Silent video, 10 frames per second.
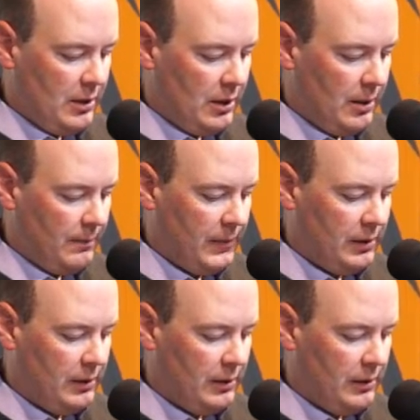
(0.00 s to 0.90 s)
um,
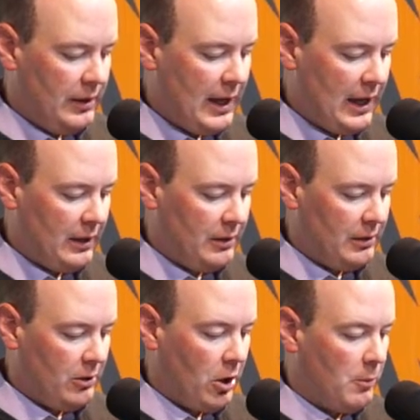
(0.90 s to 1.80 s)
that
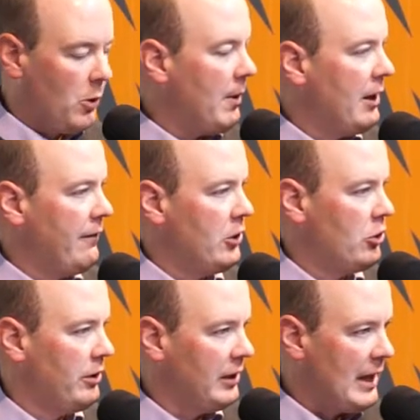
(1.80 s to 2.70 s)
are more
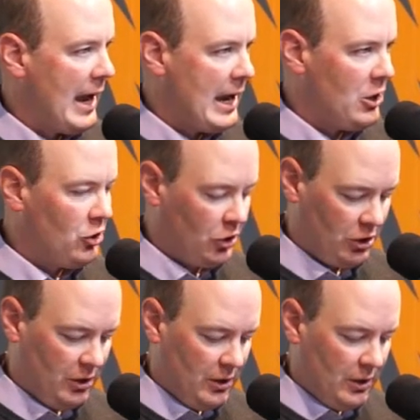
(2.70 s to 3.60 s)
beneficial than
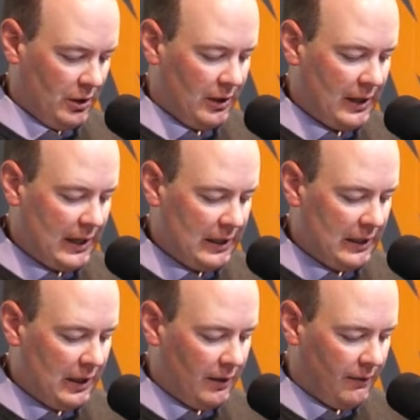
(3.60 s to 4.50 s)
cash that they
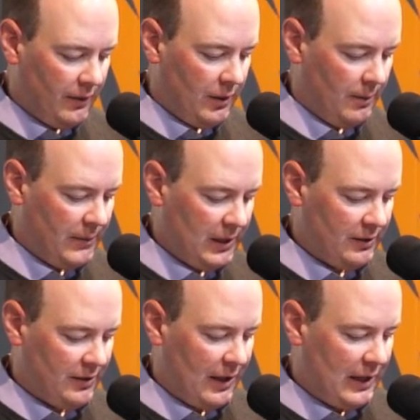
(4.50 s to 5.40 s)
can give. Um,
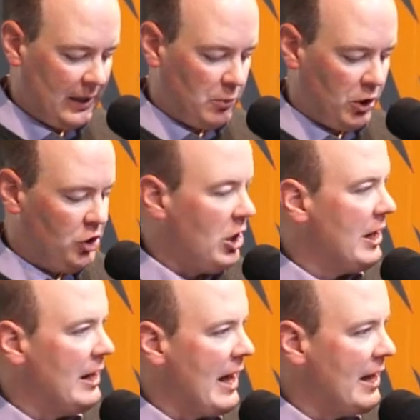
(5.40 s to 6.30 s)
things like
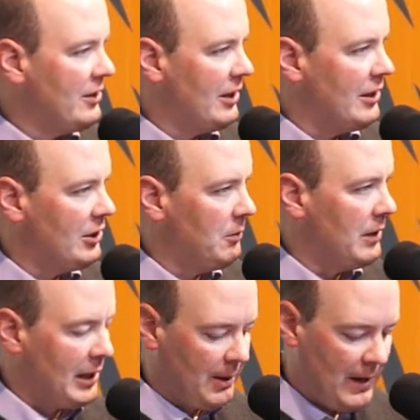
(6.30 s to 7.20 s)
appreciated assets. So
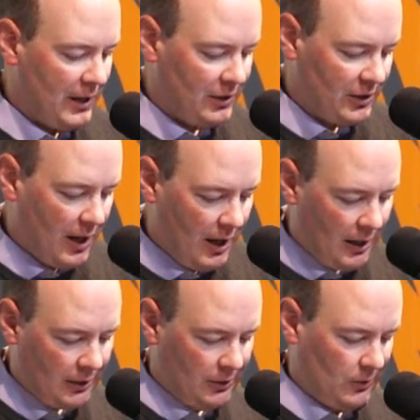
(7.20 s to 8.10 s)
we think about
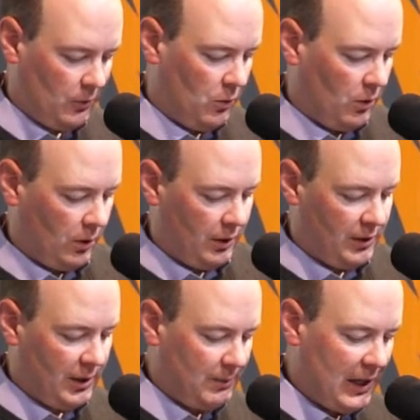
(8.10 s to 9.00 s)
stocks or
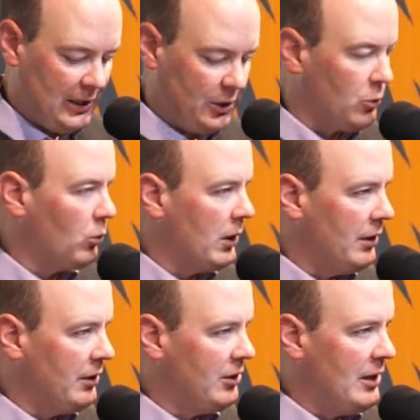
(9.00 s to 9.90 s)
in some cases
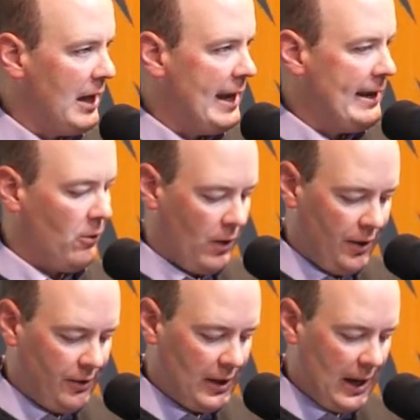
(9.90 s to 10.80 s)
real estate or
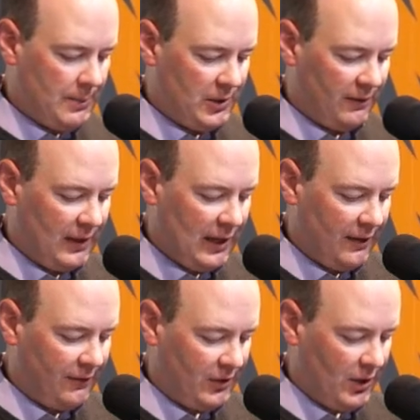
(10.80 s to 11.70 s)
other types of
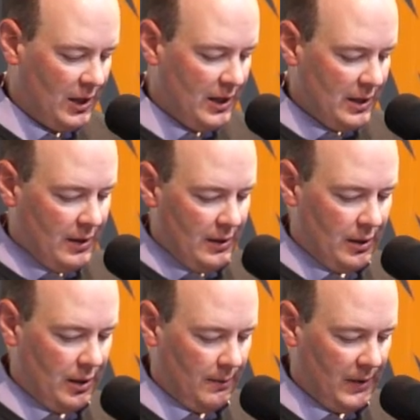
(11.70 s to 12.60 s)
gifts.
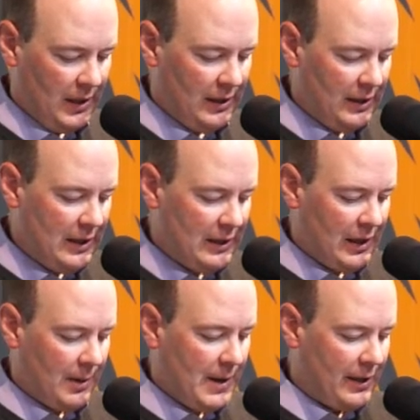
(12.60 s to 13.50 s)
Um, and the neat
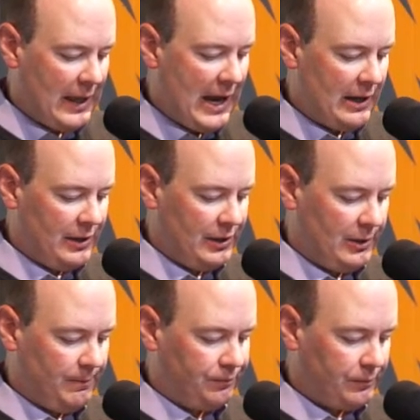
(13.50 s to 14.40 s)
thing about that
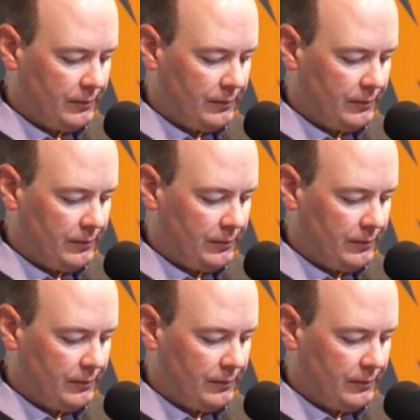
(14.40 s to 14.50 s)
is